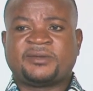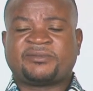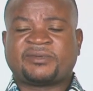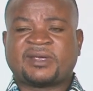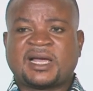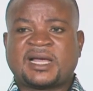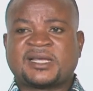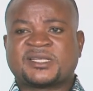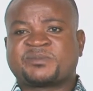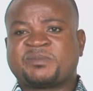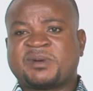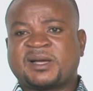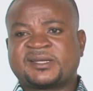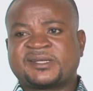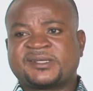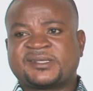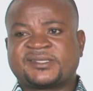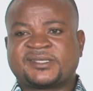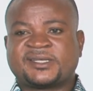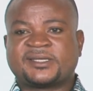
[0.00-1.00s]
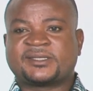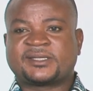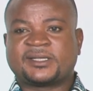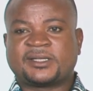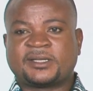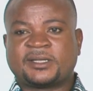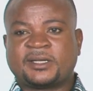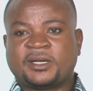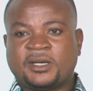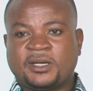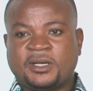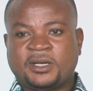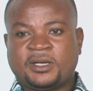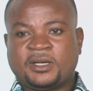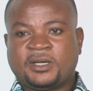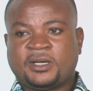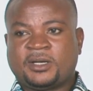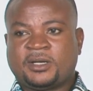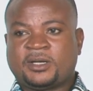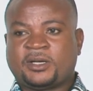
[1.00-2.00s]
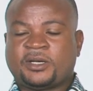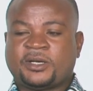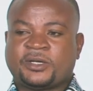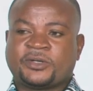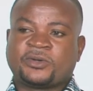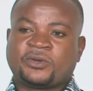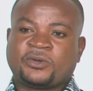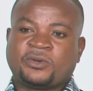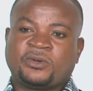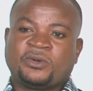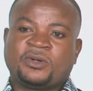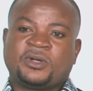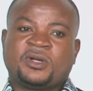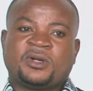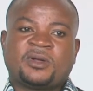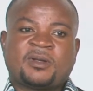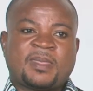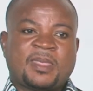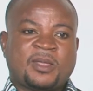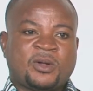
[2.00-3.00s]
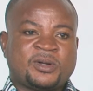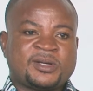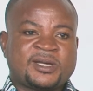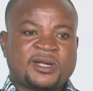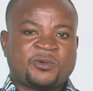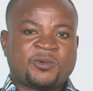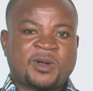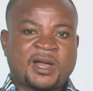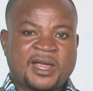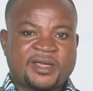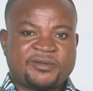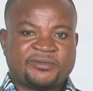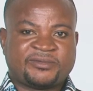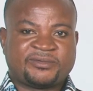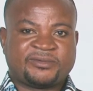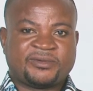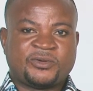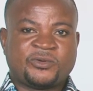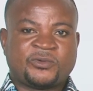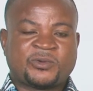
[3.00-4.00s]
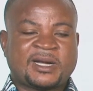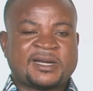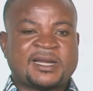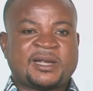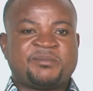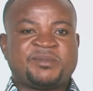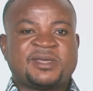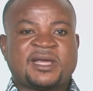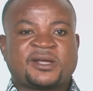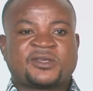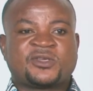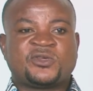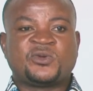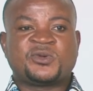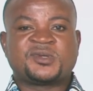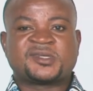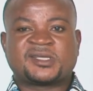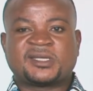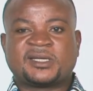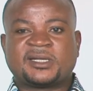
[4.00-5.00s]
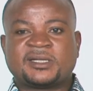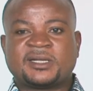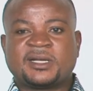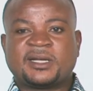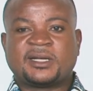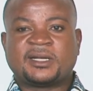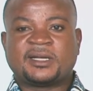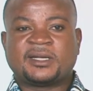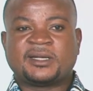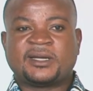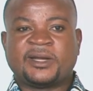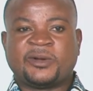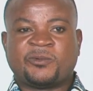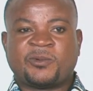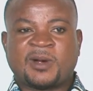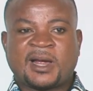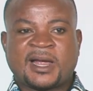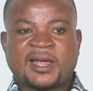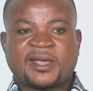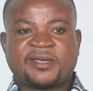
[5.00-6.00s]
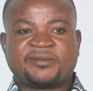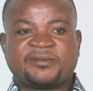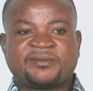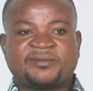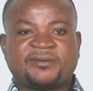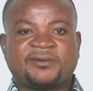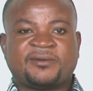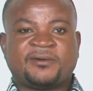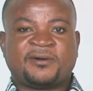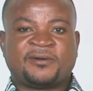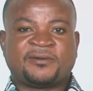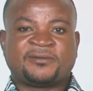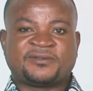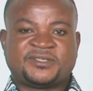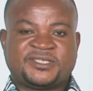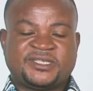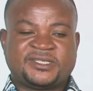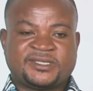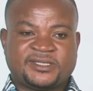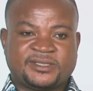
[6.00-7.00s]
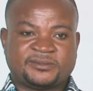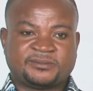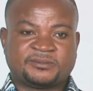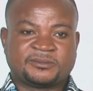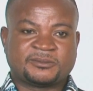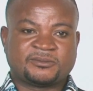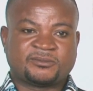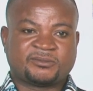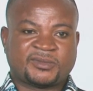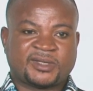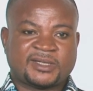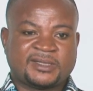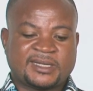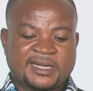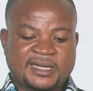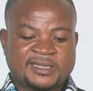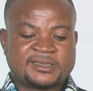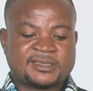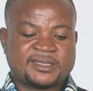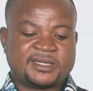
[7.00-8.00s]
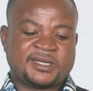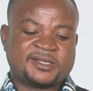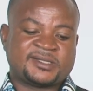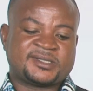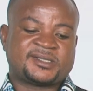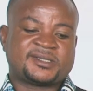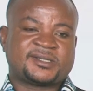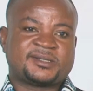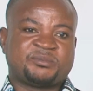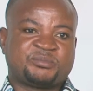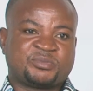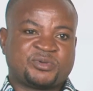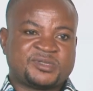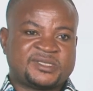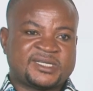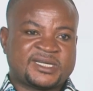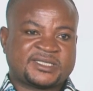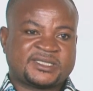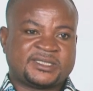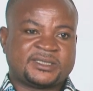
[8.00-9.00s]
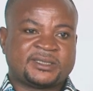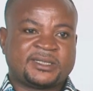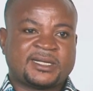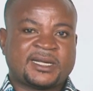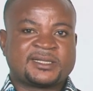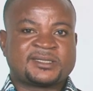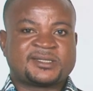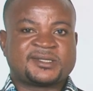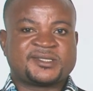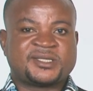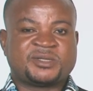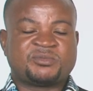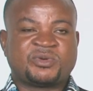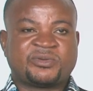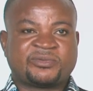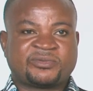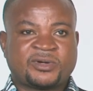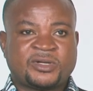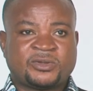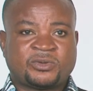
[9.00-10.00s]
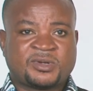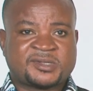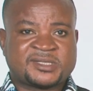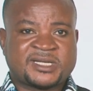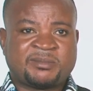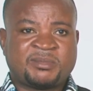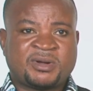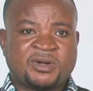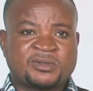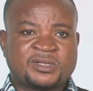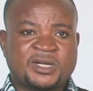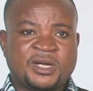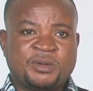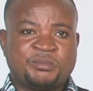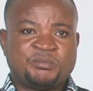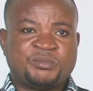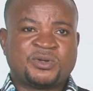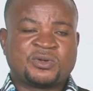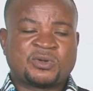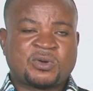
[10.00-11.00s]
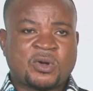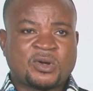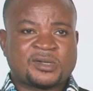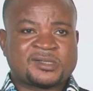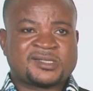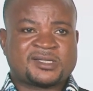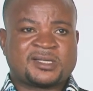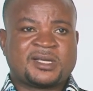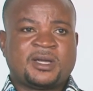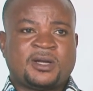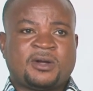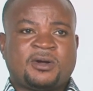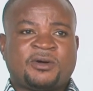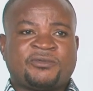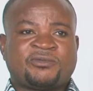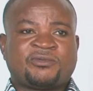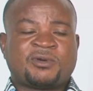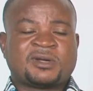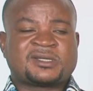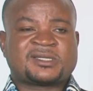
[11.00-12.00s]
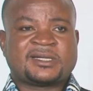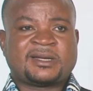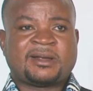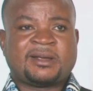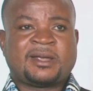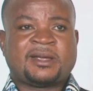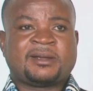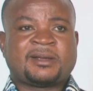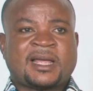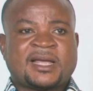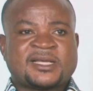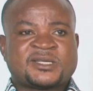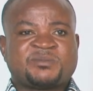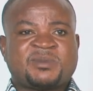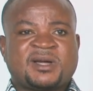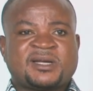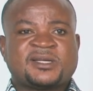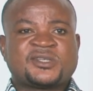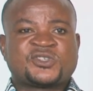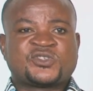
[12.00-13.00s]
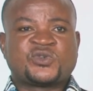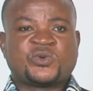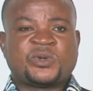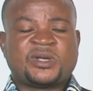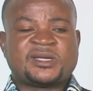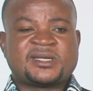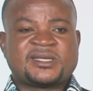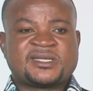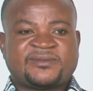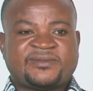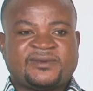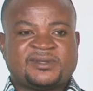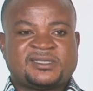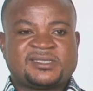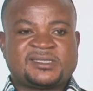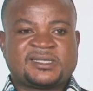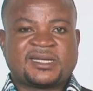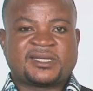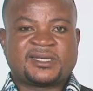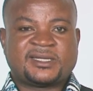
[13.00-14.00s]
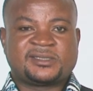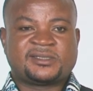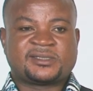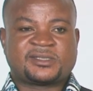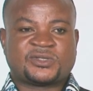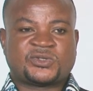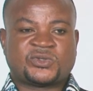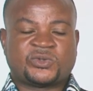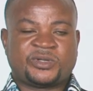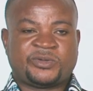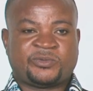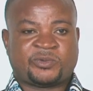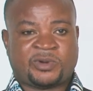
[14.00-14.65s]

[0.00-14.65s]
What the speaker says: husband is cheating, on the wife, you rather be accusing the wife of cheating. That is projection that Sigmund Freud talks about. Because of what the husband is doing, he's feeling the guilt, so he